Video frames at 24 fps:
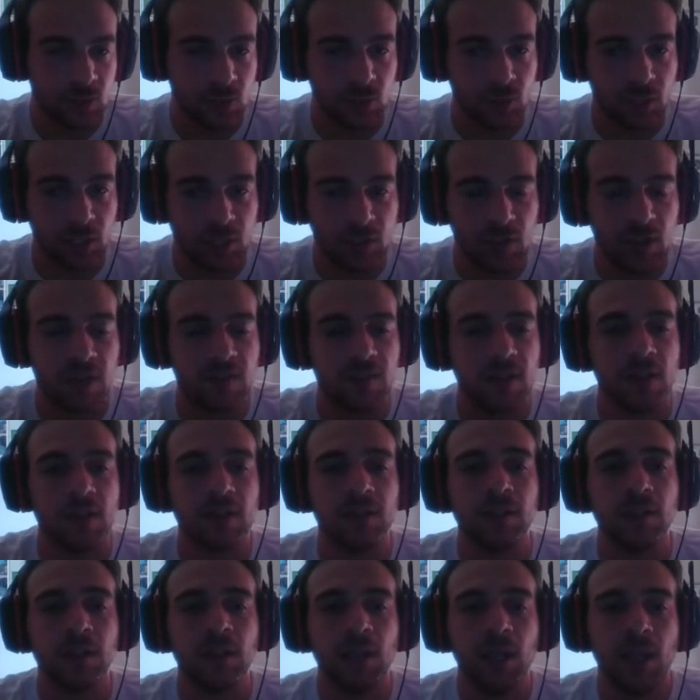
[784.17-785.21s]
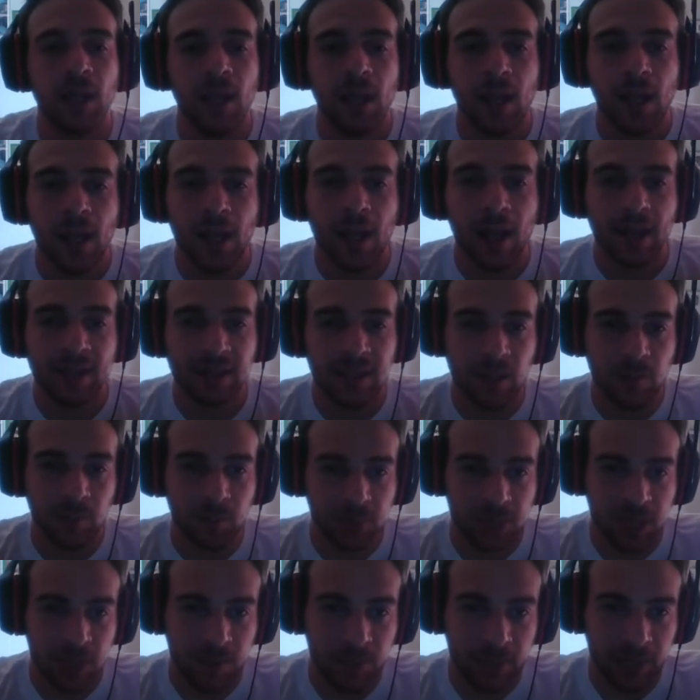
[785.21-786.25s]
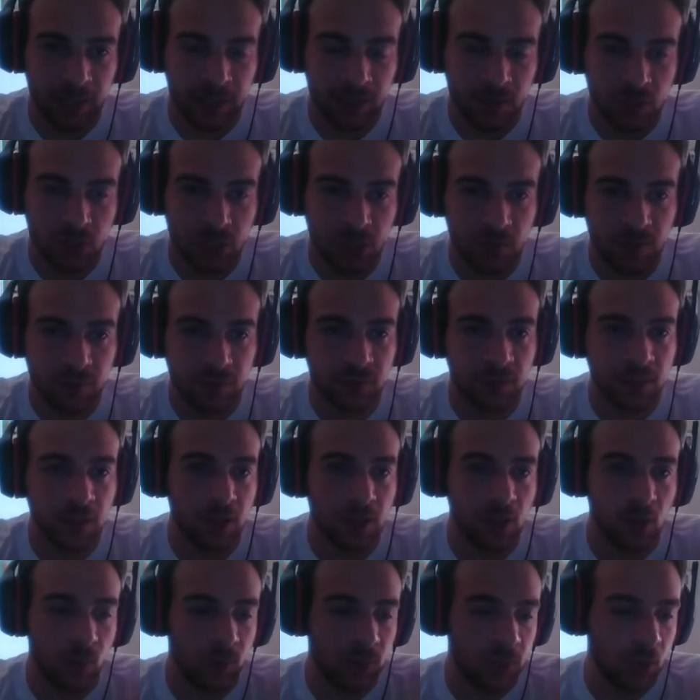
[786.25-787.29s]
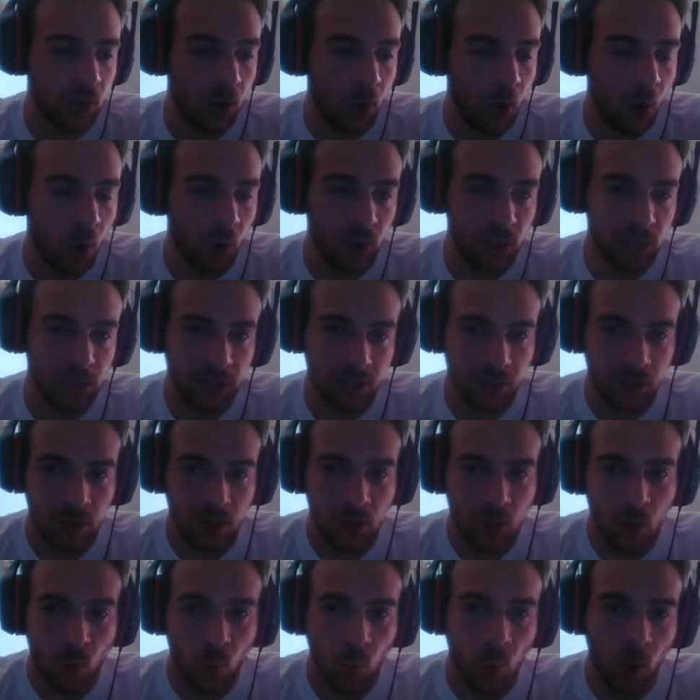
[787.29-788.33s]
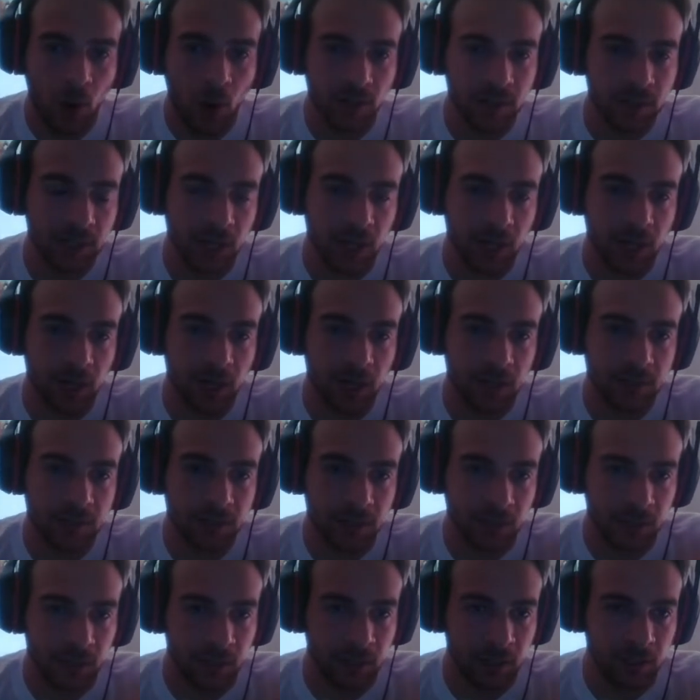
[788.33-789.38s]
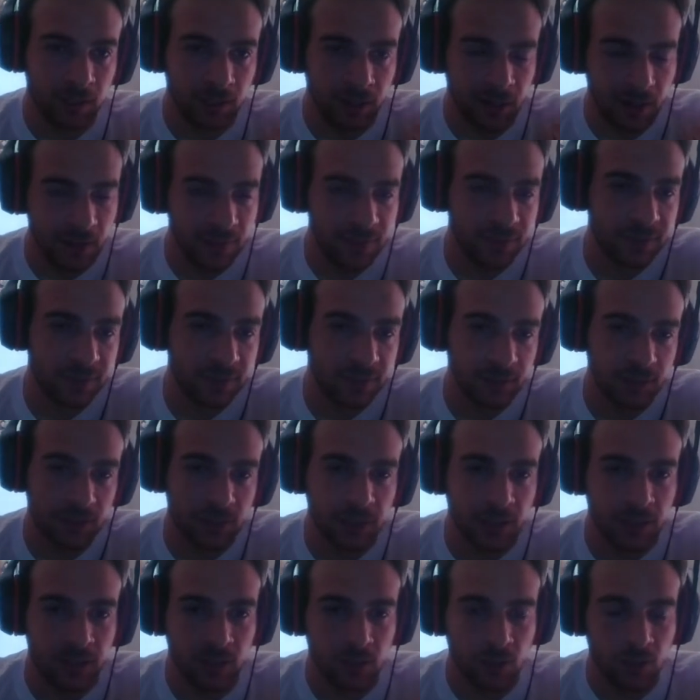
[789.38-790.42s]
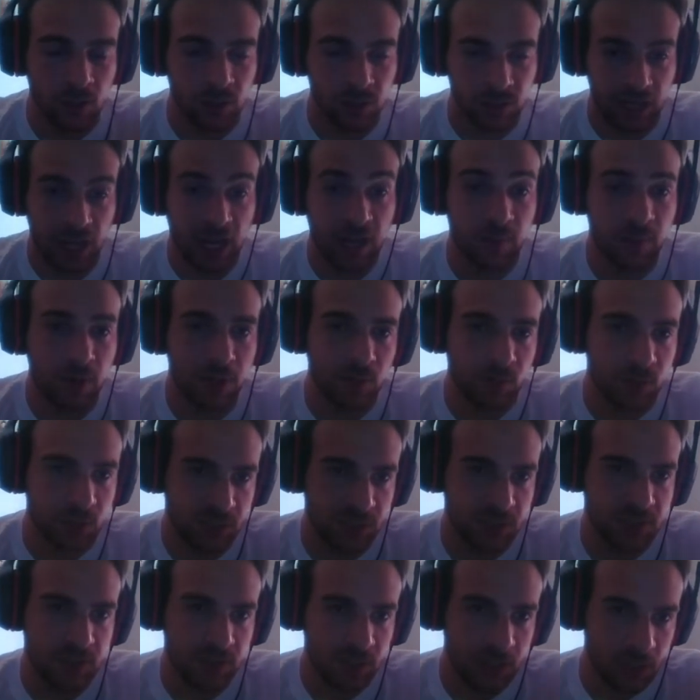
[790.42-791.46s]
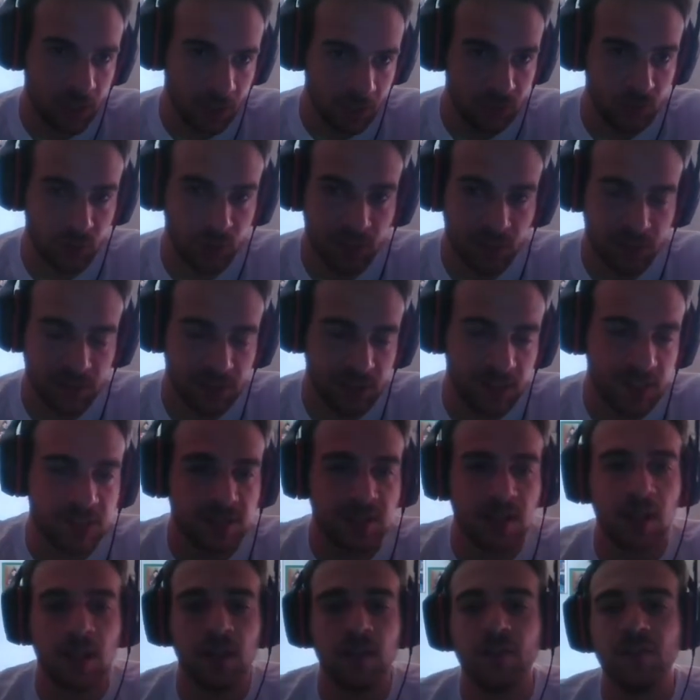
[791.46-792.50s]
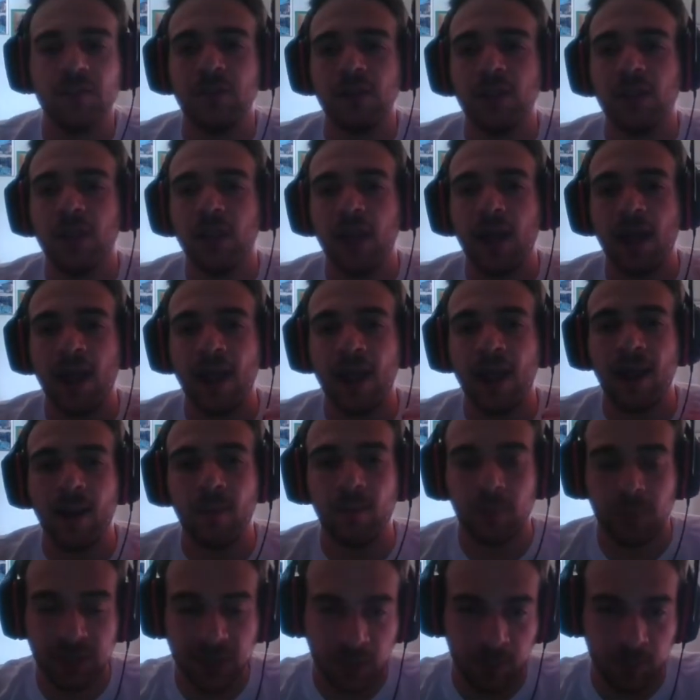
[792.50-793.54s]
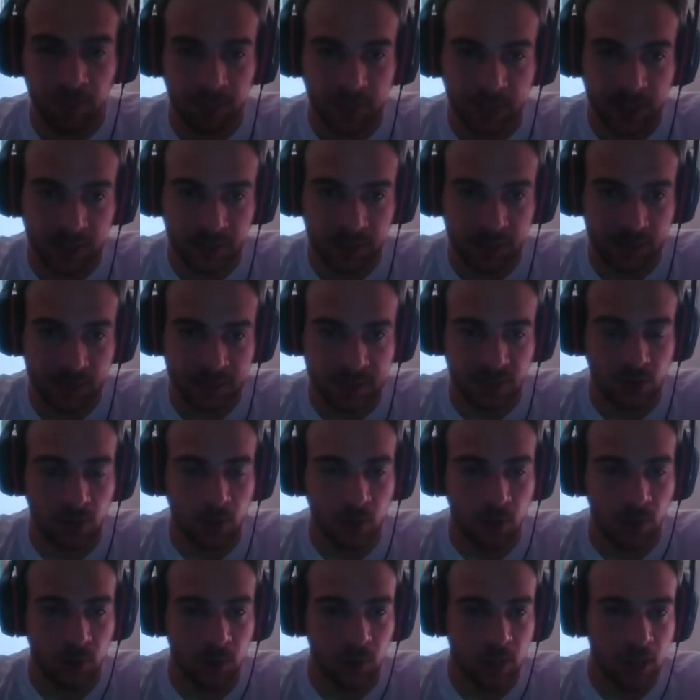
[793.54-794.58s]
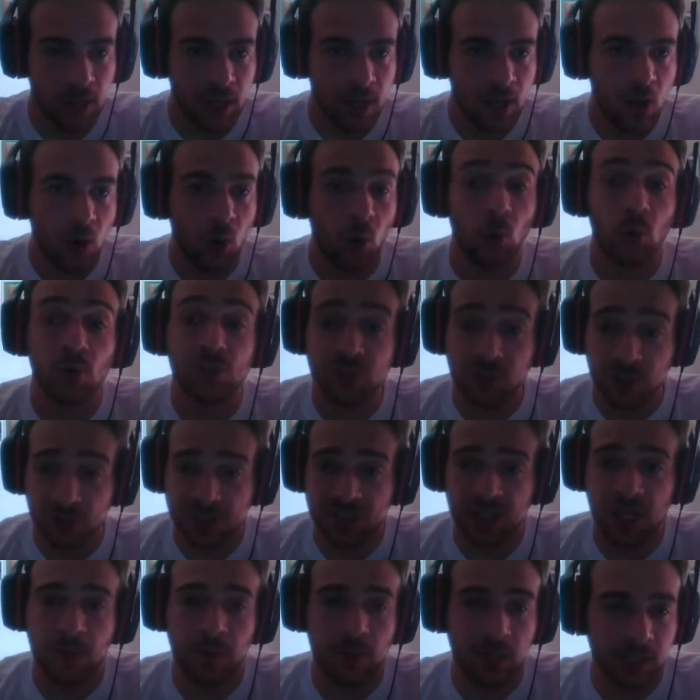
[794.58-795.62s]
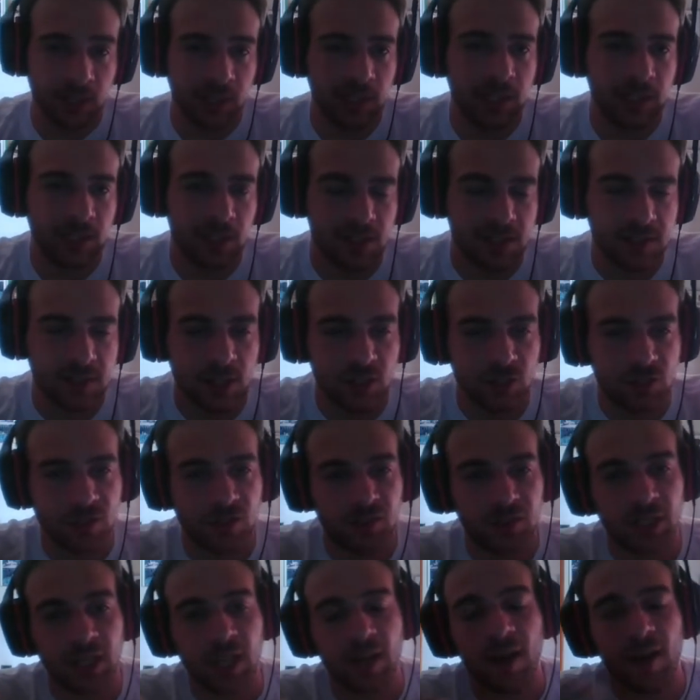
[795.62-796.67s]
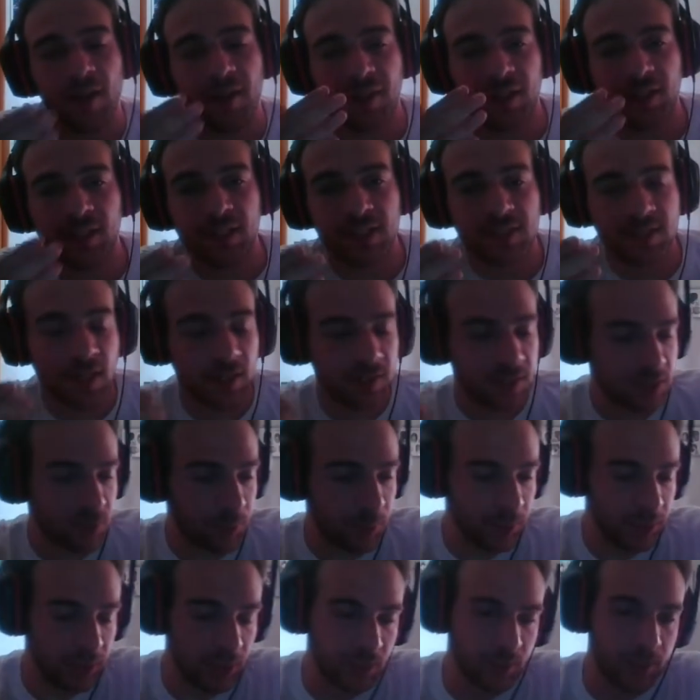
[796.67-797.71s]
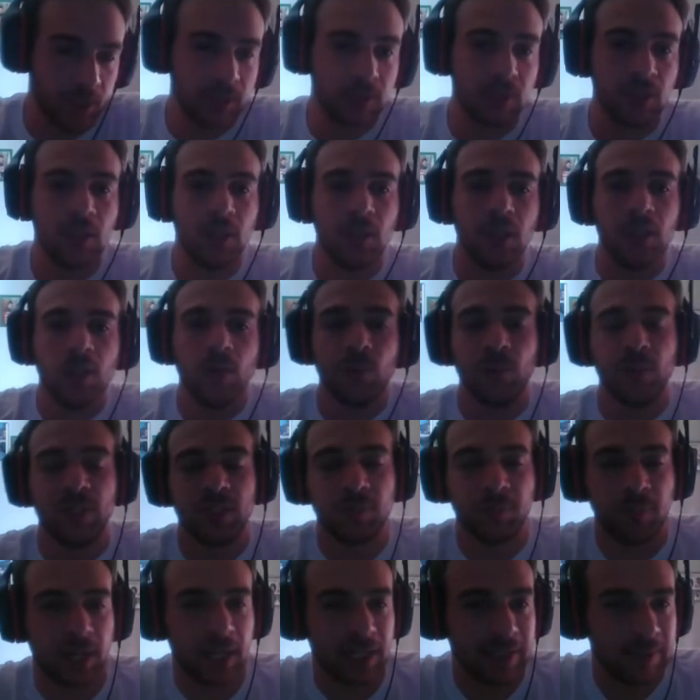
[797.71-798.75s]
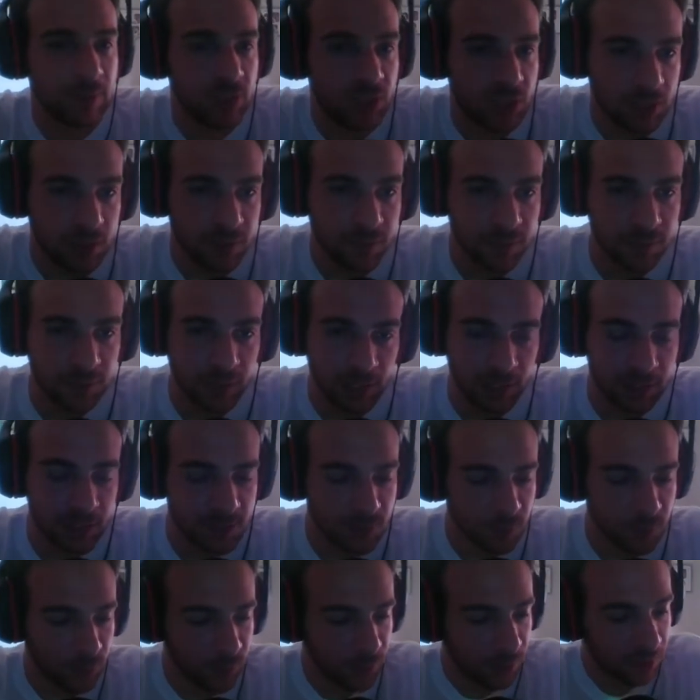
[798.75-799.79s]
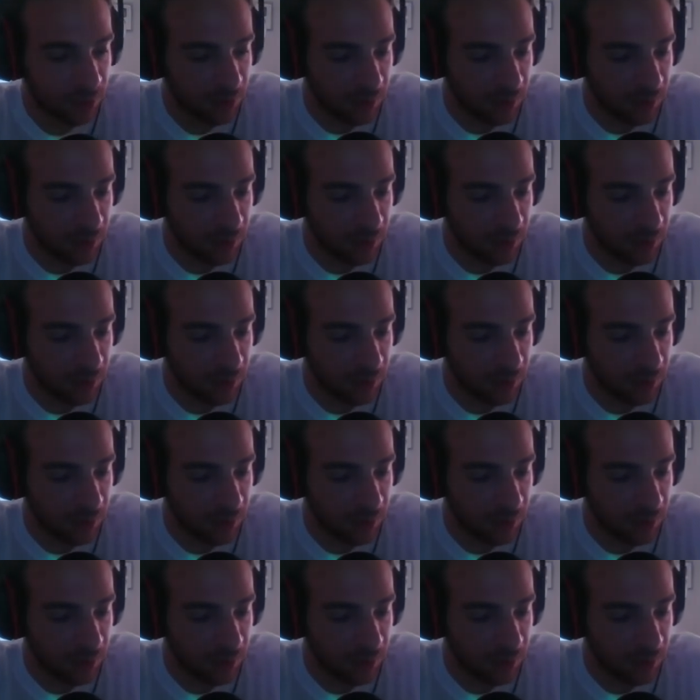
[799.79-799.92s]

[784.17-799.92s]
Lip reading: the graveyard, and then play Paradigm Shift without only 1 card left in your library, which is Endurance itself, and then playing Task Oracle. Also, same in the later stages of the game. I think this card is pretty great with Paradigm Shift and is worth